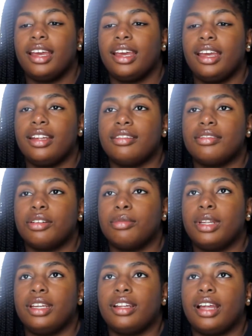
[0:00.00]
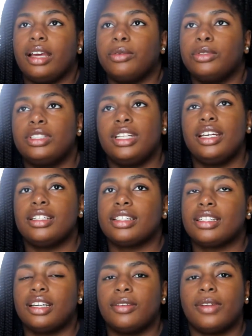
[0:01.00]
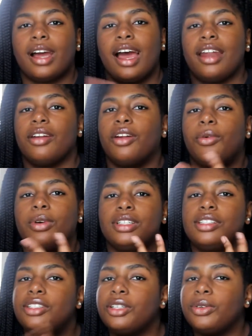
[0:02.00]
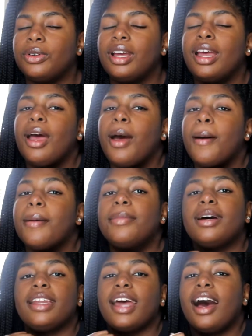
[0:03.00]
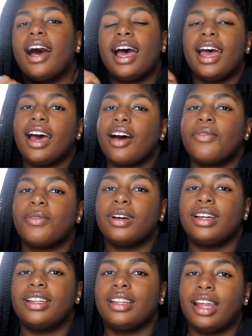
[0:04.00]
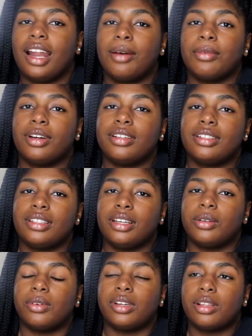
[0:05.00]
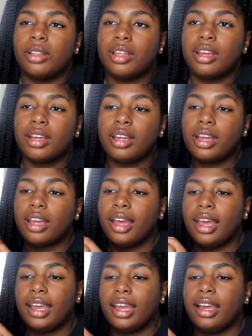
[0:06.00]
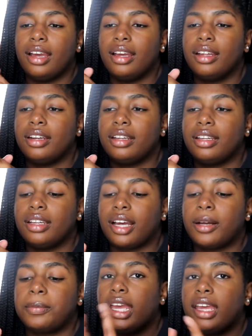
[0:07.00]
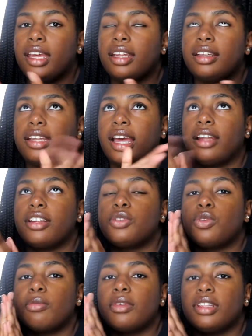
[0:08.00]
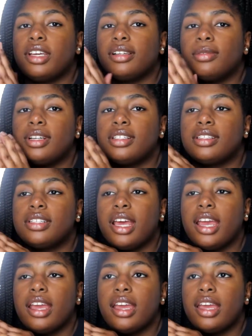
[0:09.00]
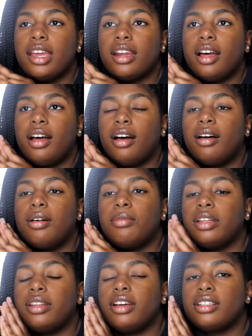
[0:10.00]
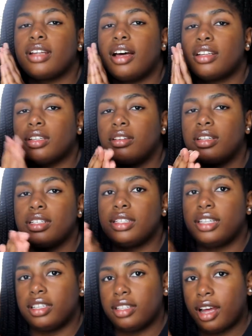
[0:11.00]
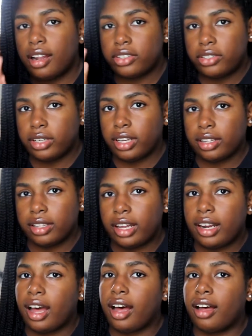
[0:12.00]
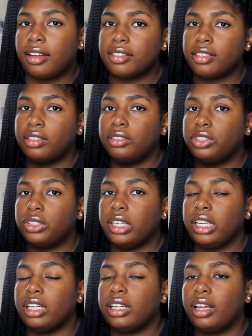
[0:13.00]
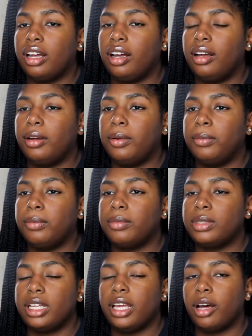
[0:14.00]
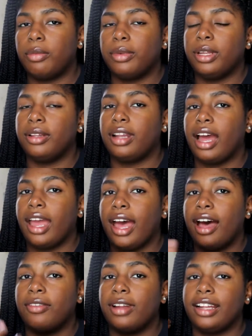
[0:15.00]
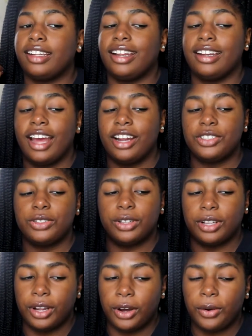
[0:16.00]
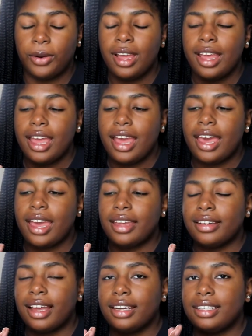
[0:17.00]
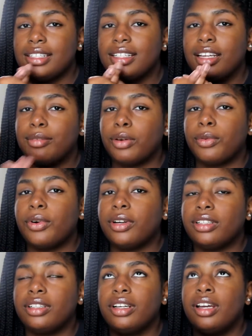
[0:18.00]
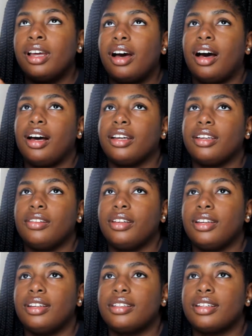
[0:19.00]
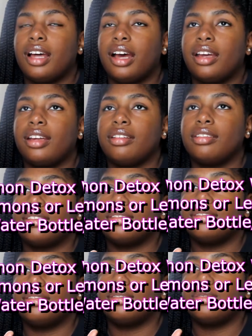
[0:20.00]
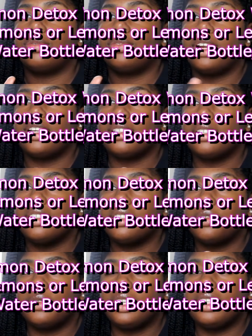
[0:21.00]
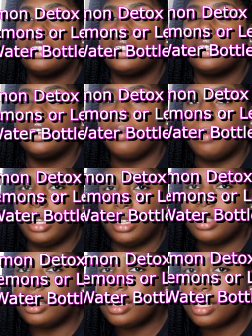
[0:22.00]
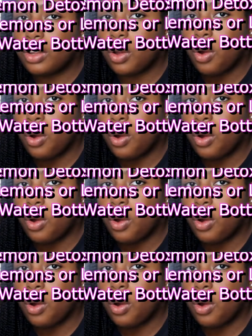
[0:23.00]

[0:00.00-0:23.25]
and so many like routines and stuff, like I didn't know what to do. But now I have one that I'm gonna stick with. And yeah, there's one more thing I want to say. And there's also this detox drink that I also drink to help me like have like that natural glow, and that is lemon water. All you need is like freshly squeezed lemons